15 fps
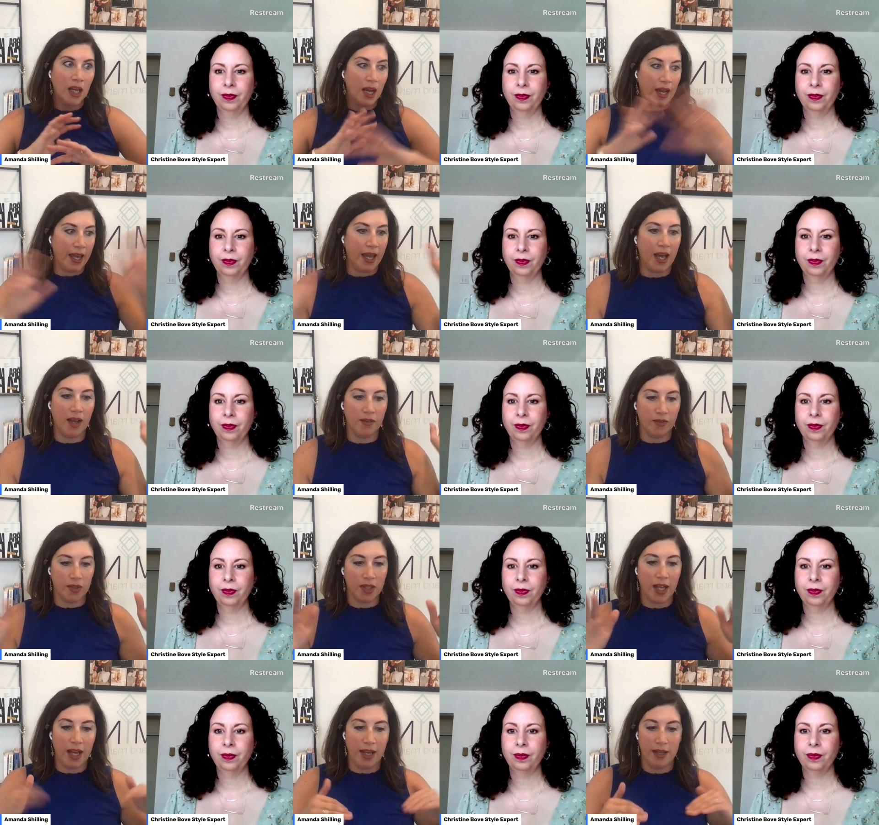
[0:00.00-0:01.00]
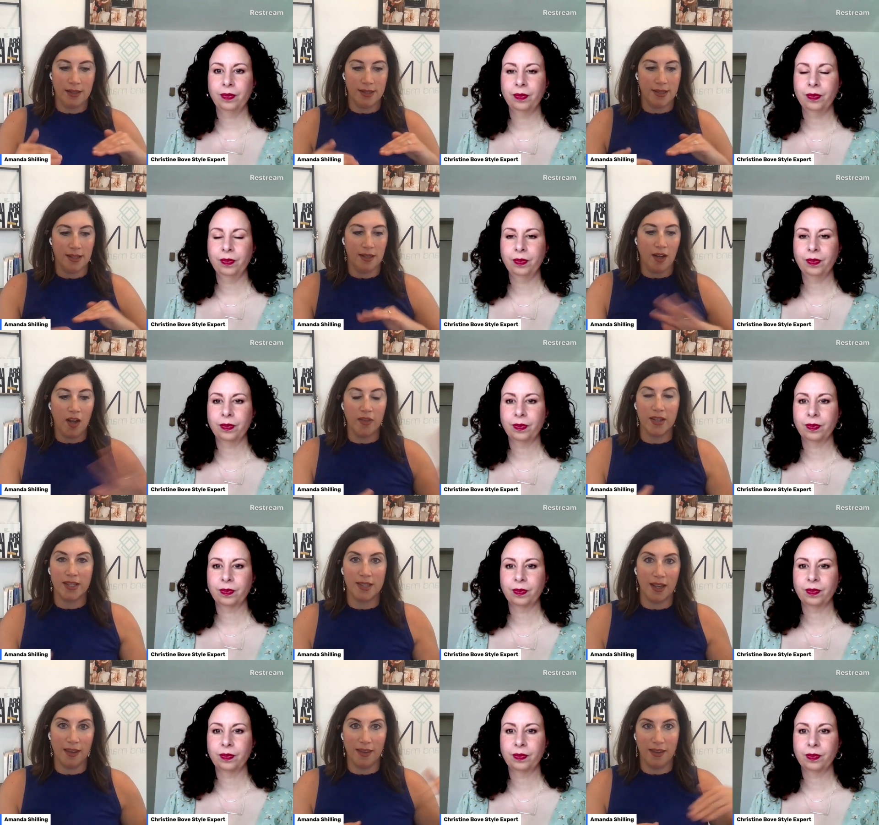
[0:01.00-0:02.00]
Speaker 1: I have clients and all of a
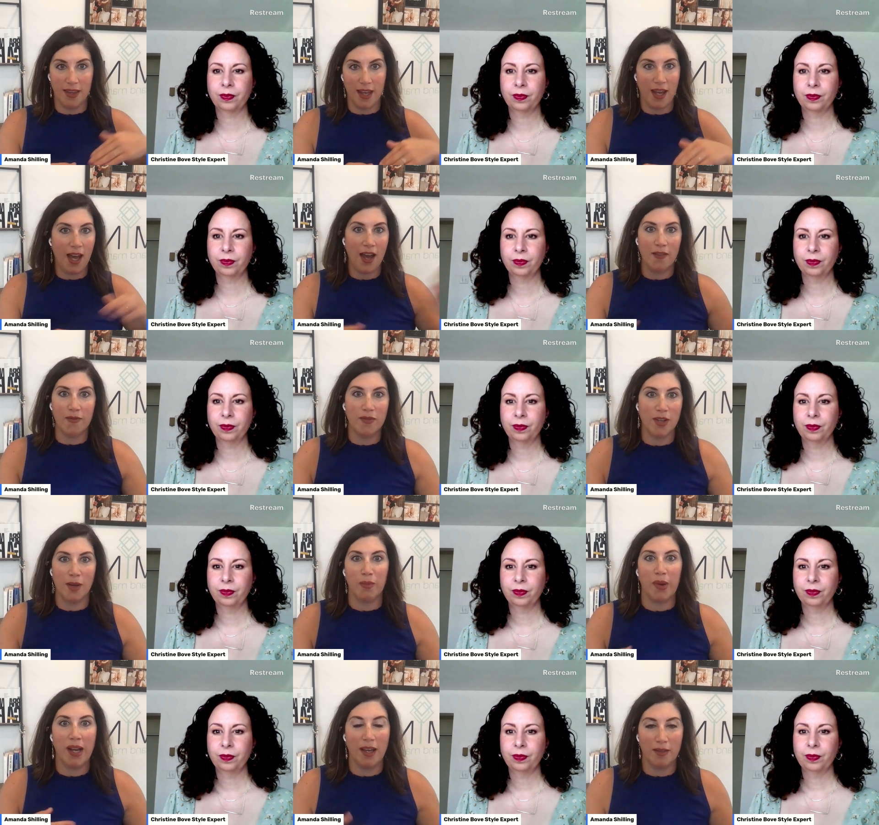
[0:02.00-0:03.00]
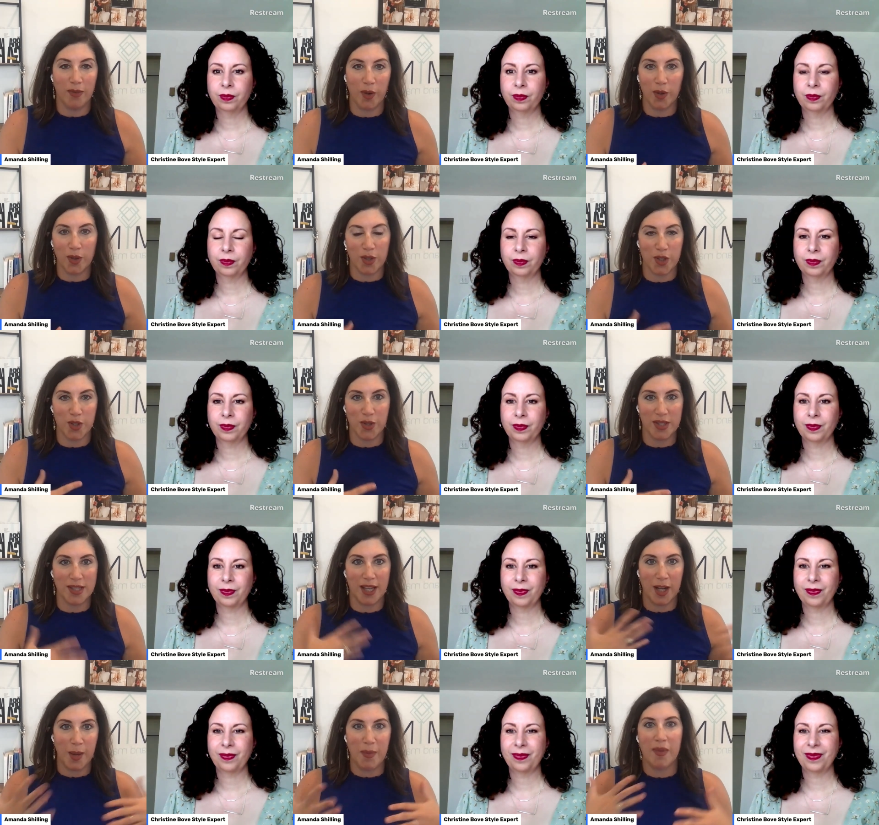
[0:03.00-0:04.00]
sudden they have a brand photo shoot
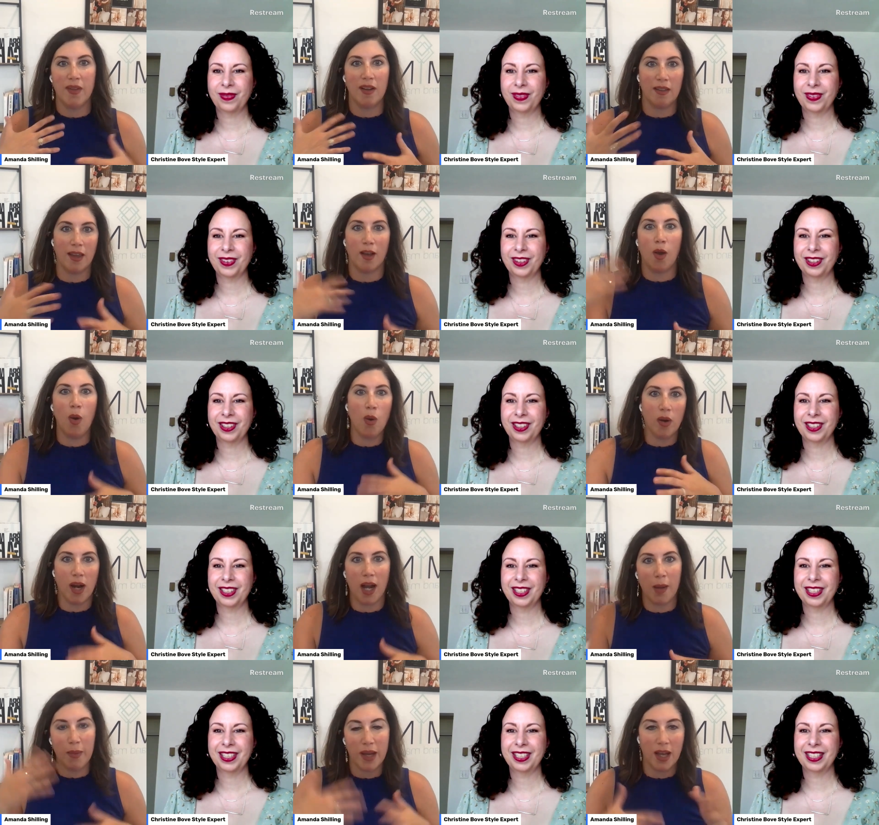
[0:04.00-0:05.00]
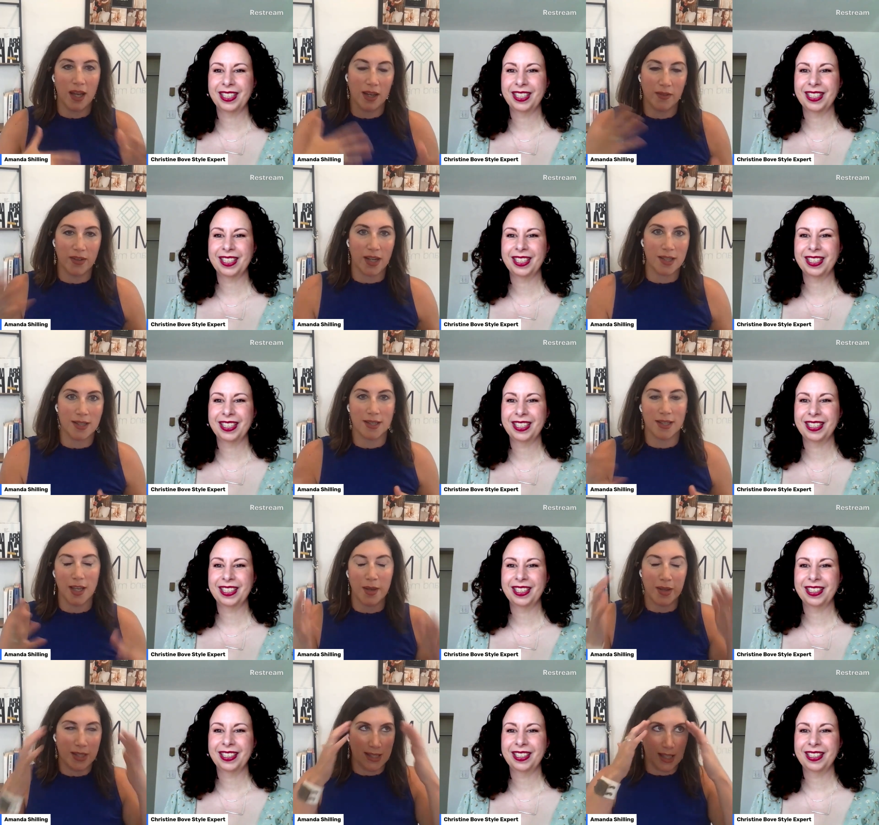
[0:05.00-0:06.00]
set up and they're like, oh crap, I kind of forgot to tell
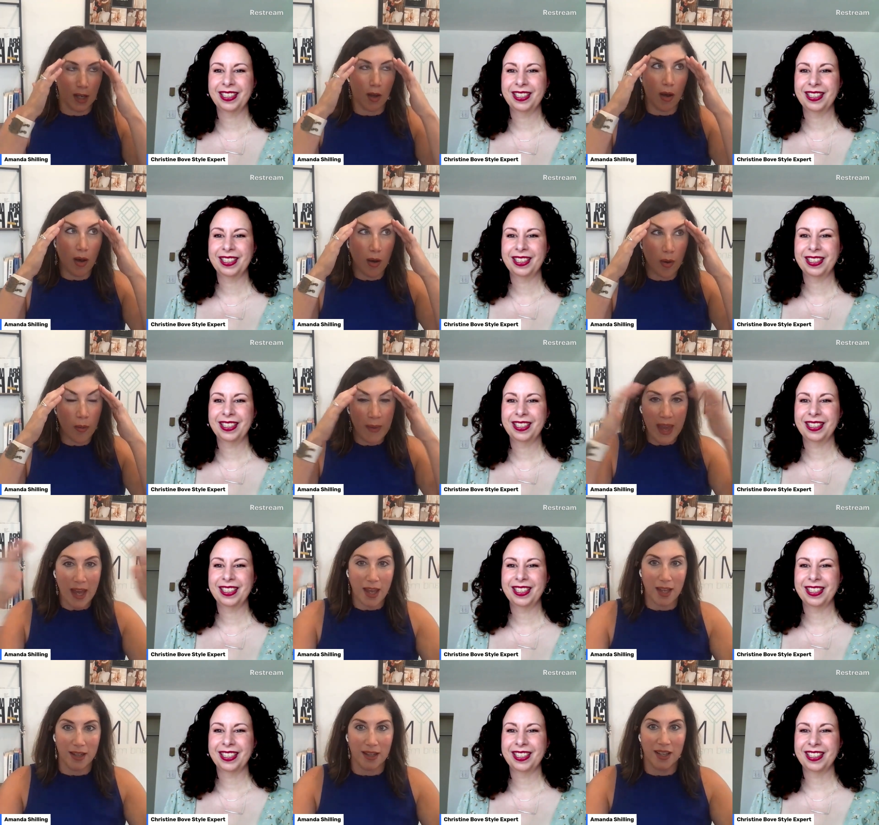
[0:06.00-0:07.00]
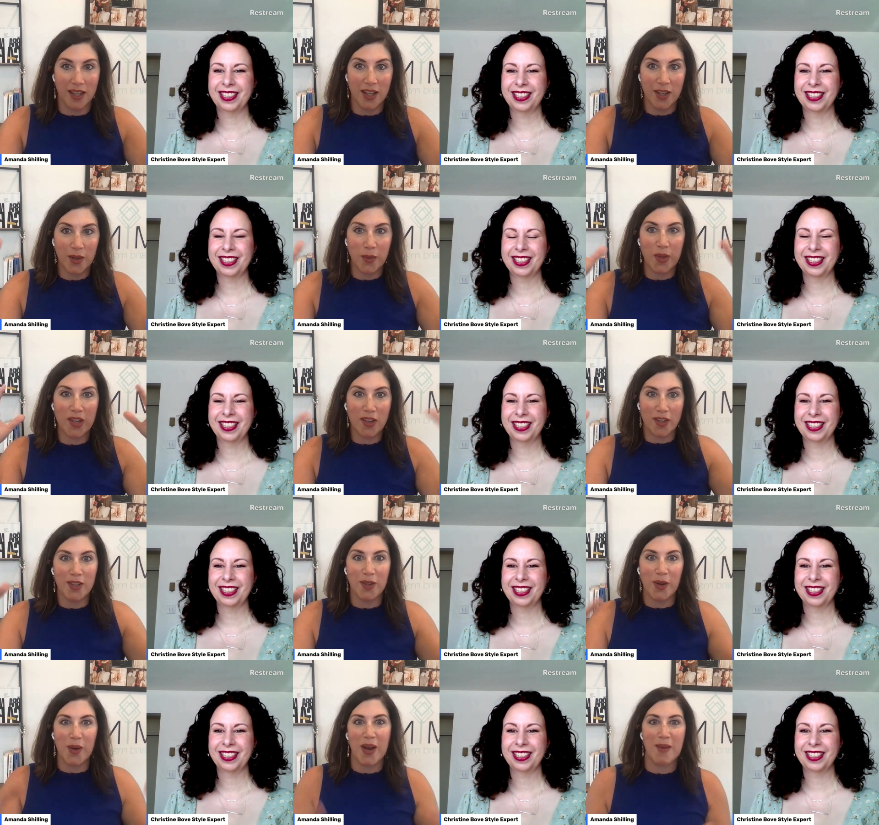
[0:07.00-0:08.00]
you. It's like, oh man, we could,
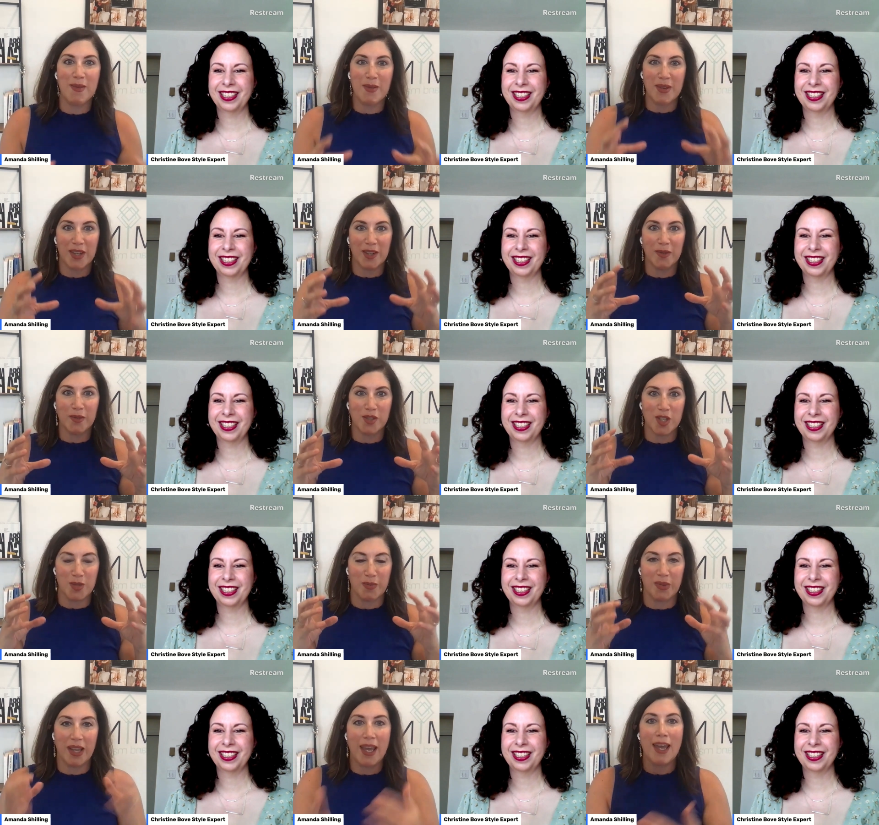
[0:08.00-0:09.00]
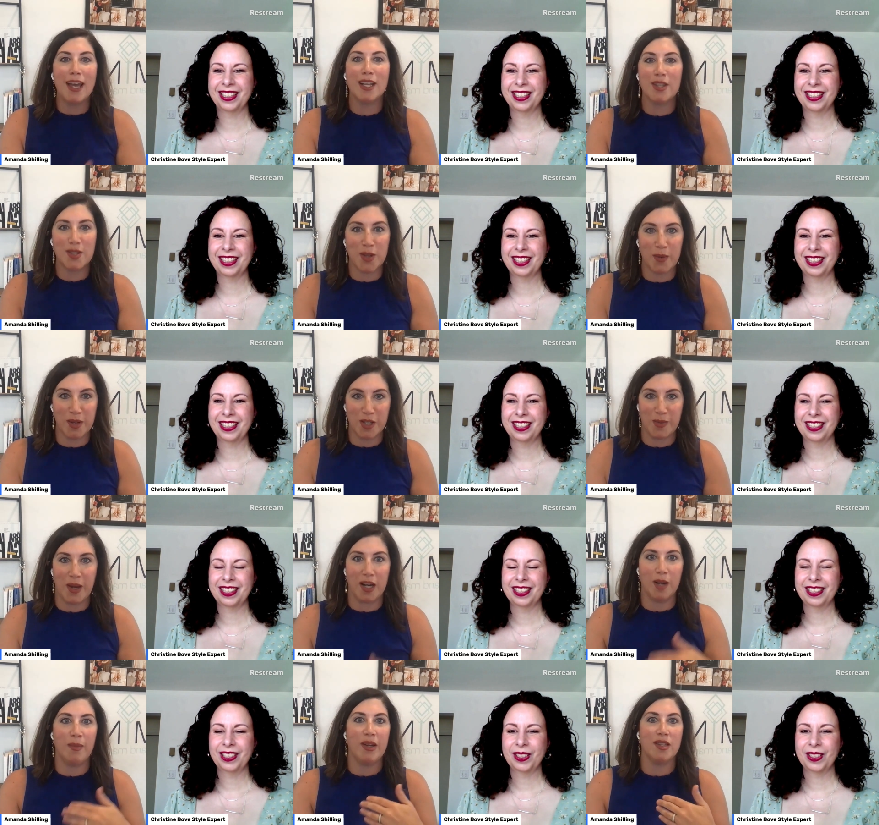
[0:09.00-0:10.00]
you know, I mean, we could have just planned so much
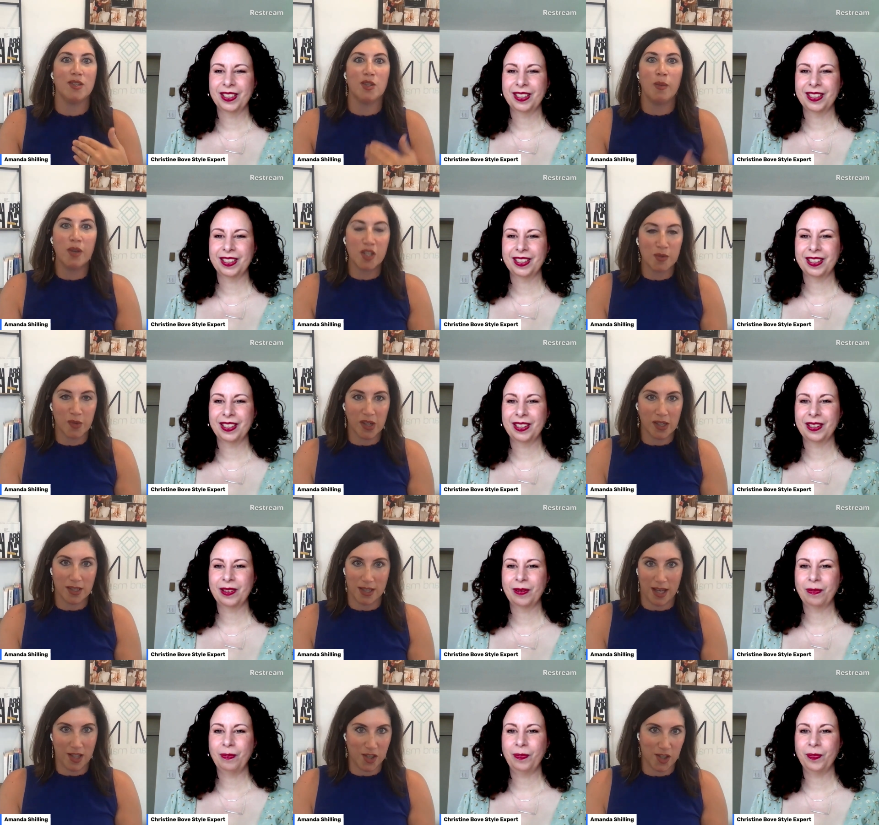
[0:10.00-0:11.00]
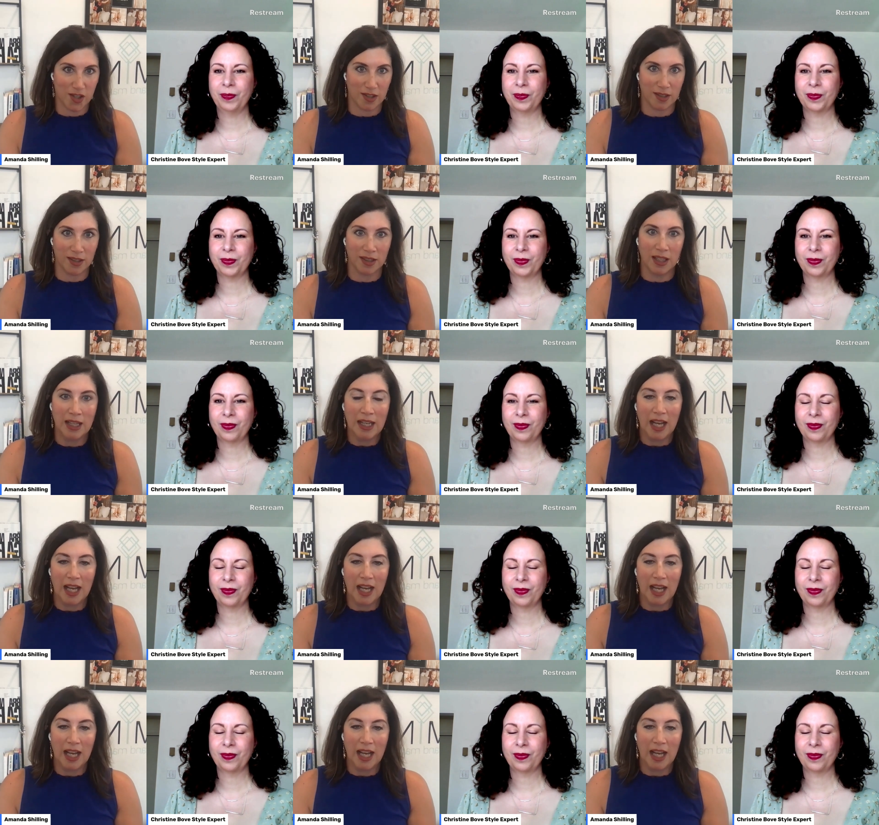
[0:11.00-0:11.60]
better, been so much more intentional